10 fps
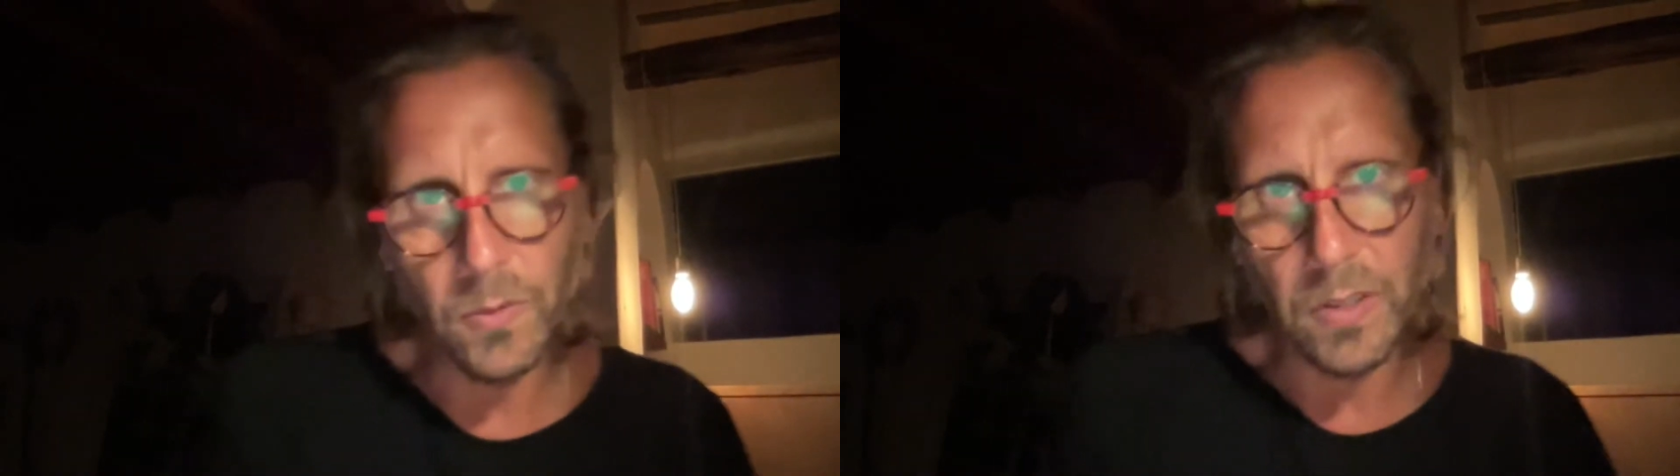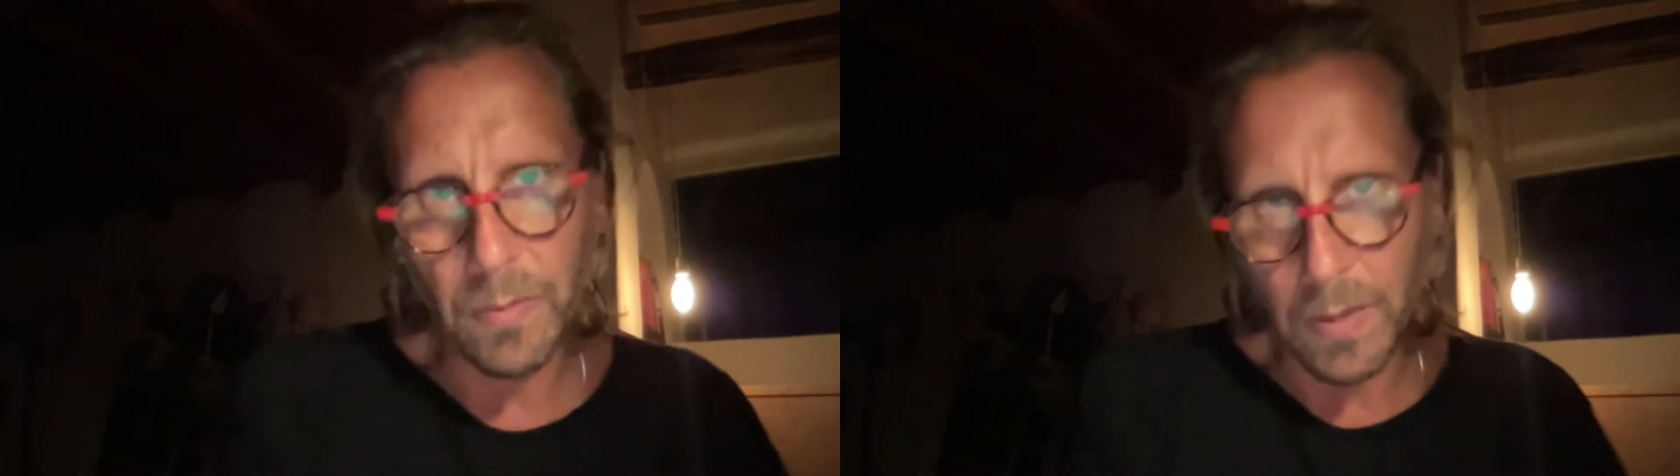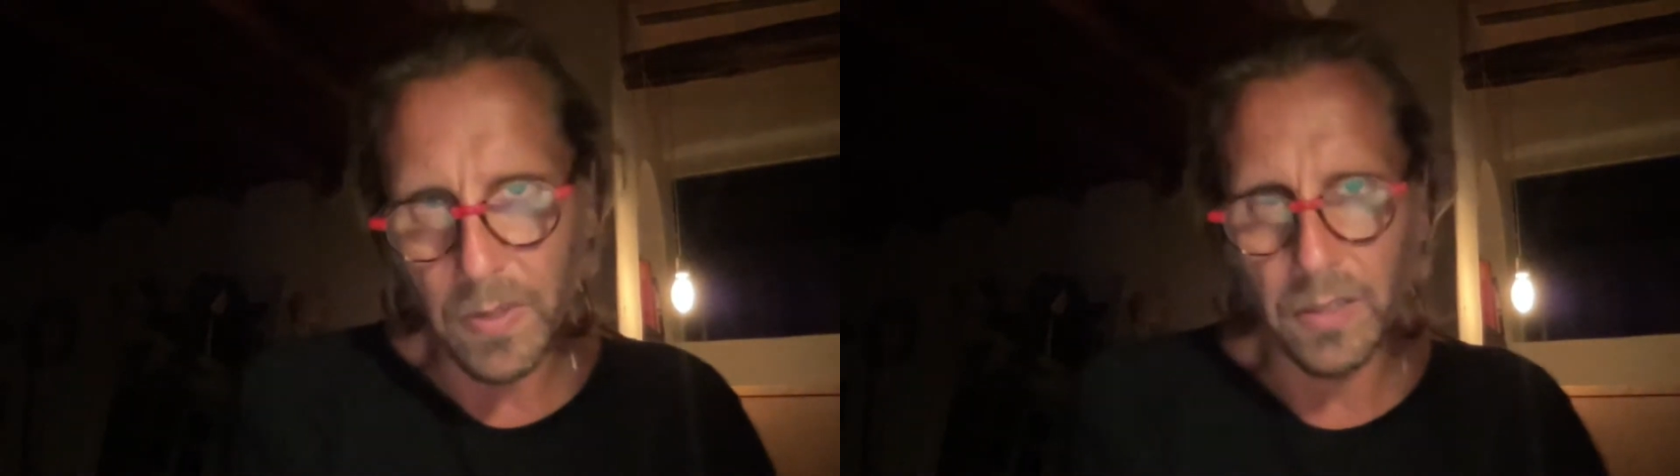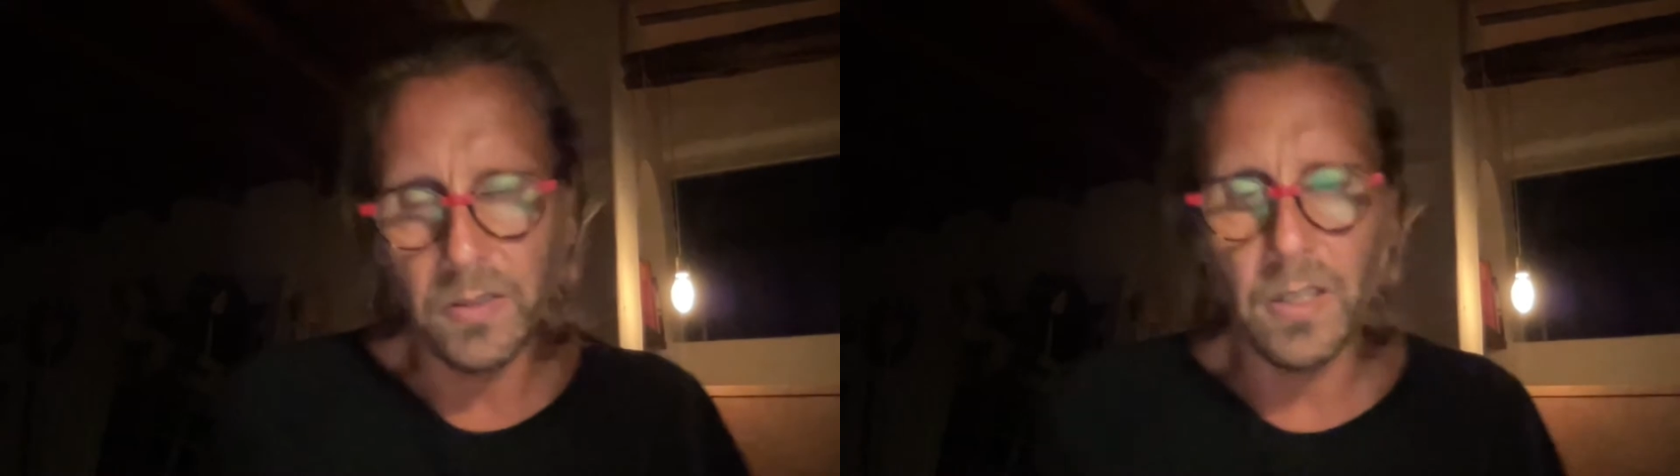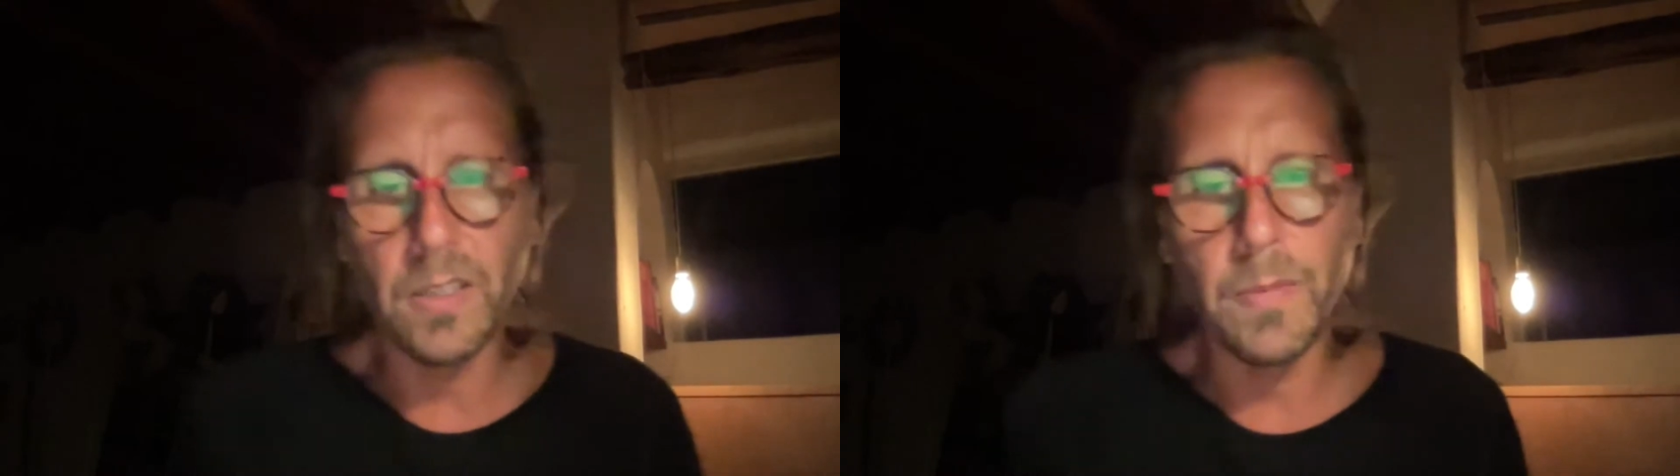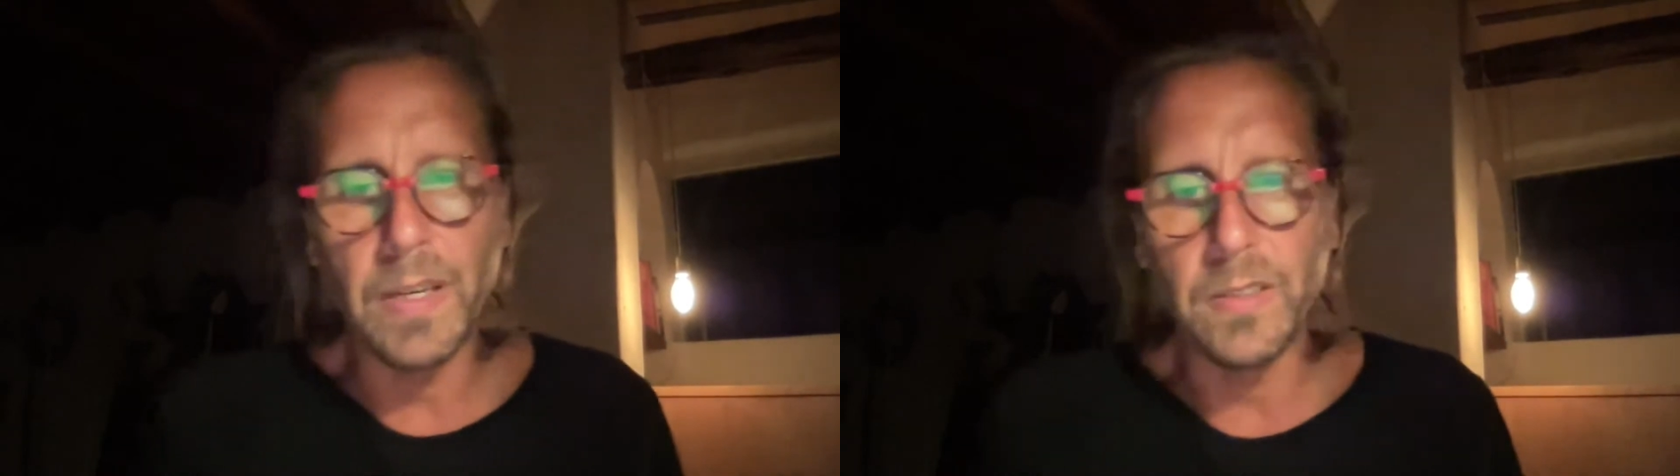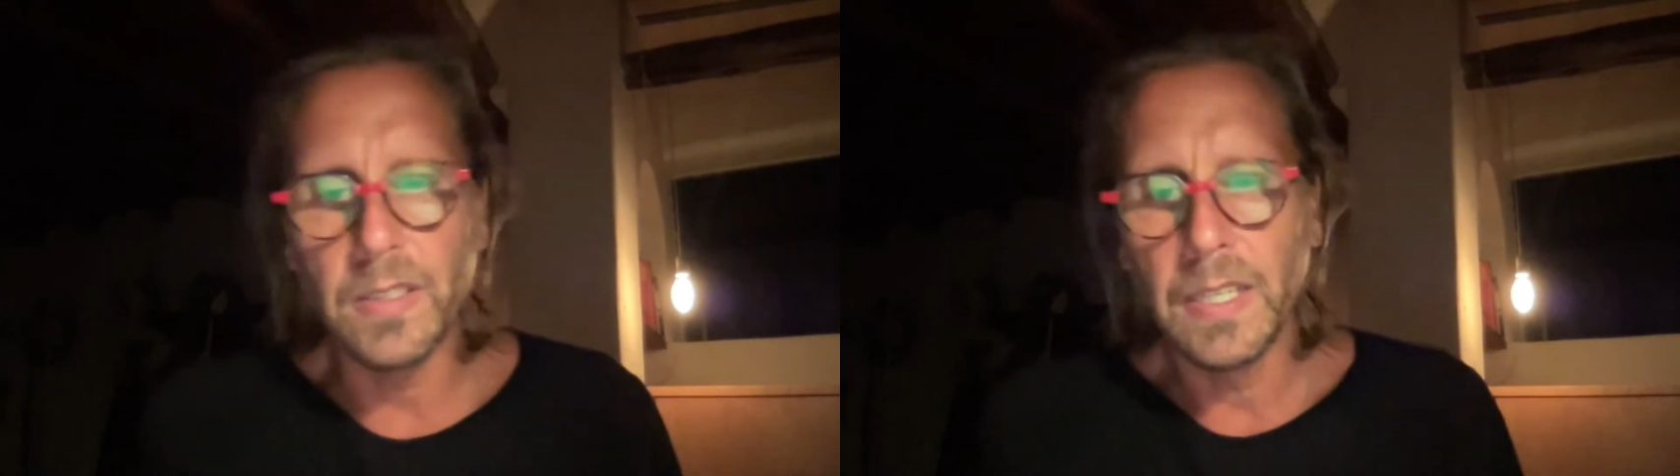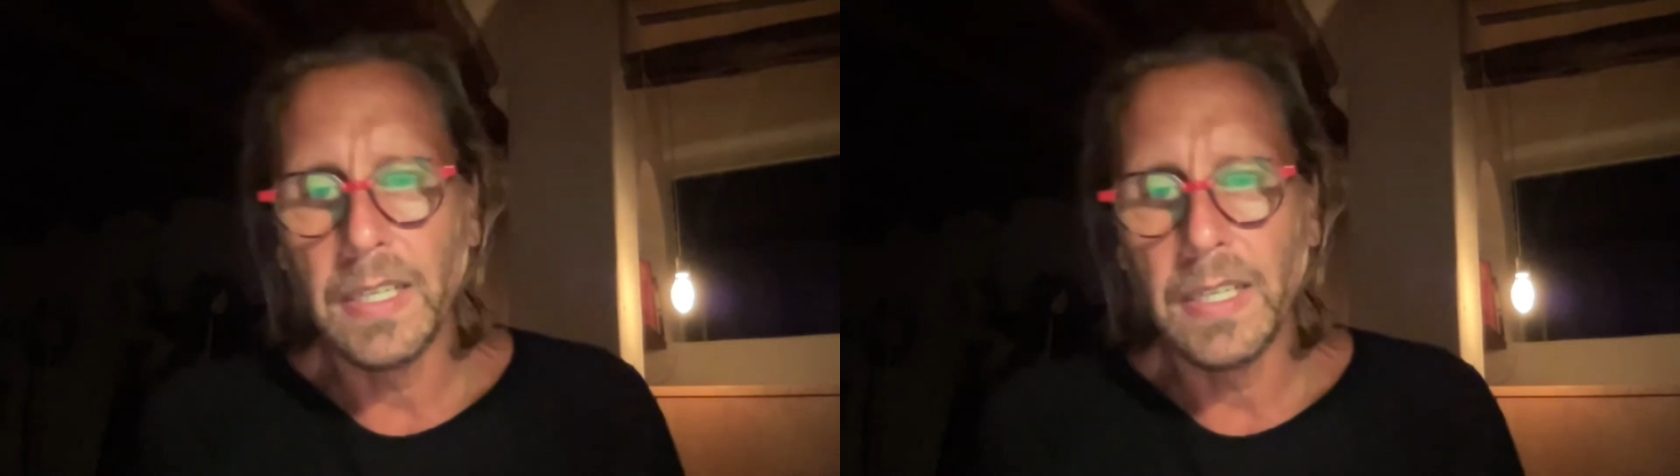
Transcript: which maybe I'll talk about